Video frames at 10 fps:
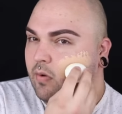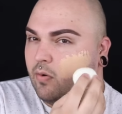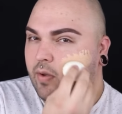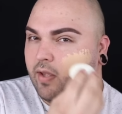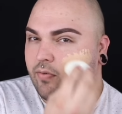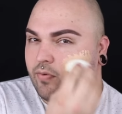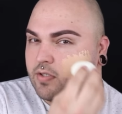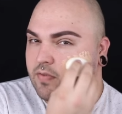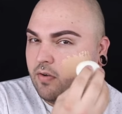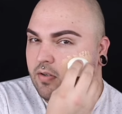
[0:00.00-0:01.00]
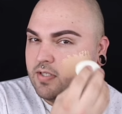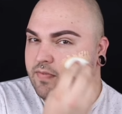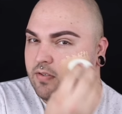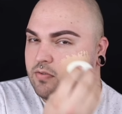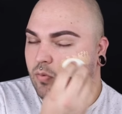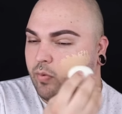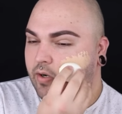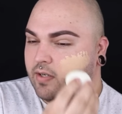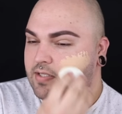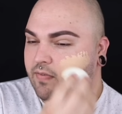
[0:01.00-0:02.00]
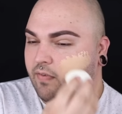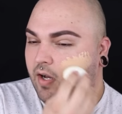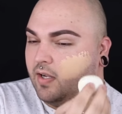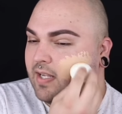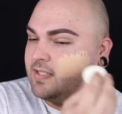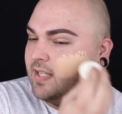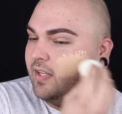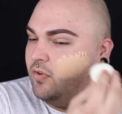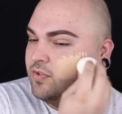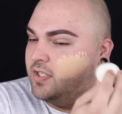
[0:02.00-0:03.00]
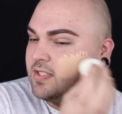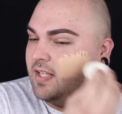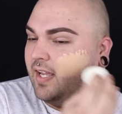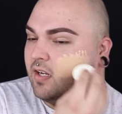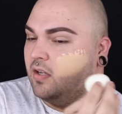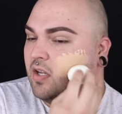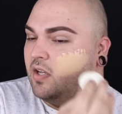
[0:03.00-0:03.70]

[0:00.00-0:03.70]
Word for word: Okay, first of all, this feels weird as fuck. It's like you just like